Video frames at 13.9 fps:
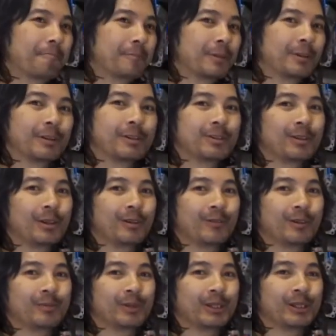so let's start
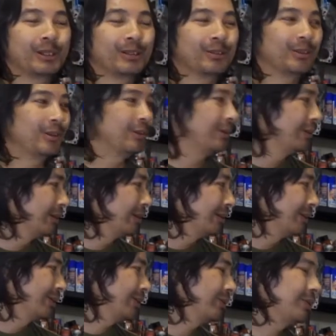from the beginning. So
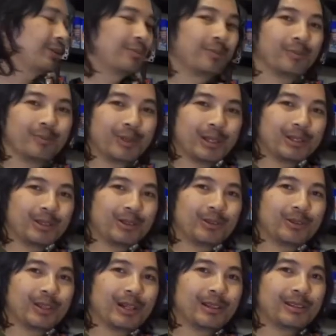so the BAC
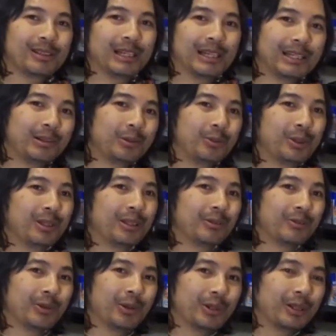2000. I never really
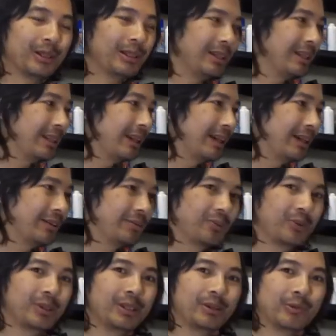rode it in like
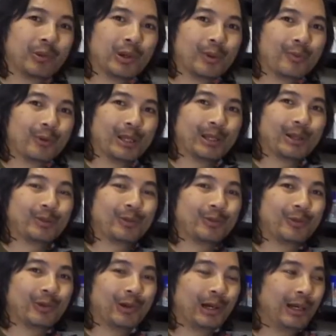really warm weather
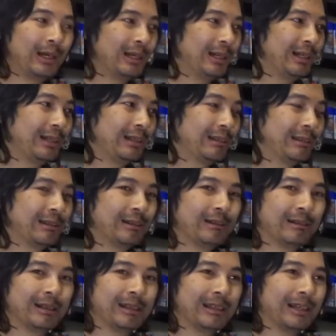before until
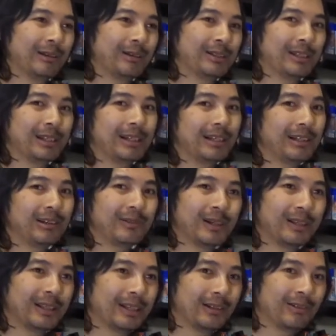like now because I got it
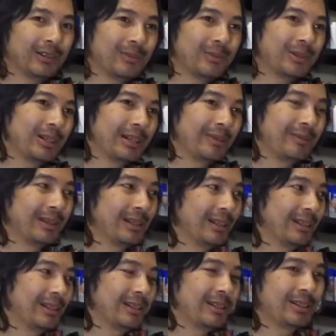around like Christmas time and uh,
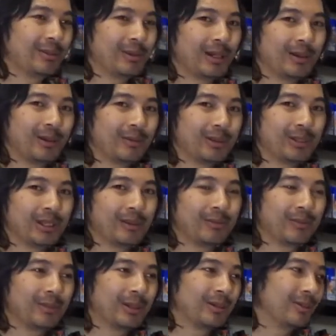that's about how much time
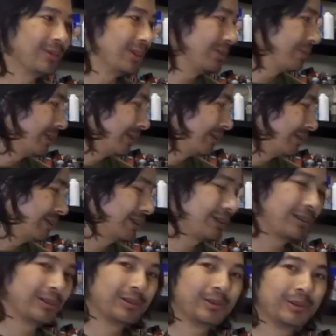I've been spending with this
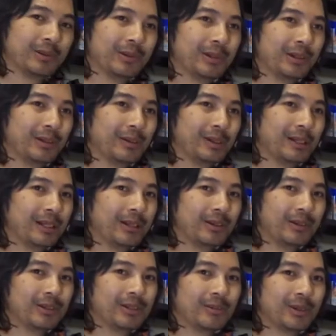controller, you know. And I
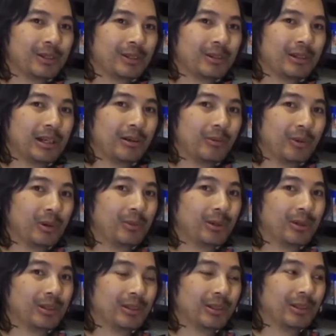noticed it runs a lot warmer
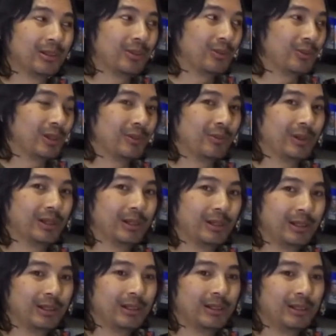than the Sur Ron
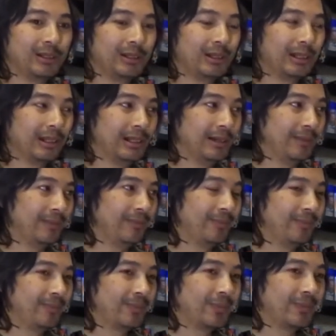one. Um,
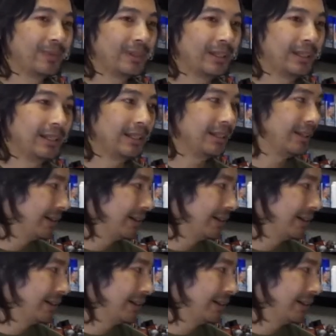and